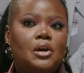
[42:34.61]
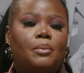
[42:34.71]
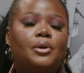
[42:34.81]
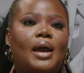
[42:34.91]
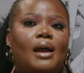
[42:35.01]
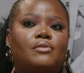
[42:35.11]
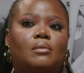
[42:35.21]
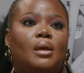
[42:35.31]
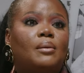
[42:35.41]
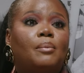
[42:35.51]
but you have to
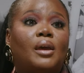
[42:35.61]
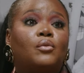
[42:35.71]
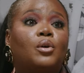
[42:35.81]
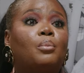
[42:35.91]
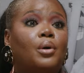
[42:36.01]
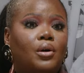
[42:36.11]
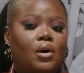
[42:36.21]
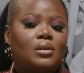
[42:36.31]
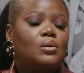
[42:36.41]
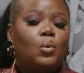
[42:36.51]
maybe pay for a book
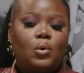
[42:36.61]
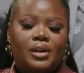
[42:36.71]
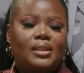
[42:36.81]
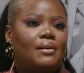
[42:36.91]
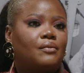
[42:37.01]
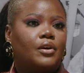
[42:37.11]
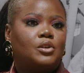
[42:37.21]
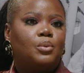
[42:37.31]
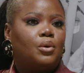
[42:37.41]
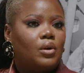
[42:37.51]
or order that
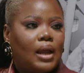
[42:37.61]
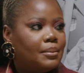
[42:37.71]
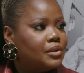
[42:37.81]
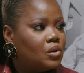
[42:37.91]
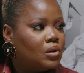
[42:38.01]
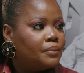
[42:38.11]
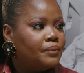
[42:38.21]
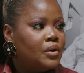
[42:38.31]
first book on Amazon.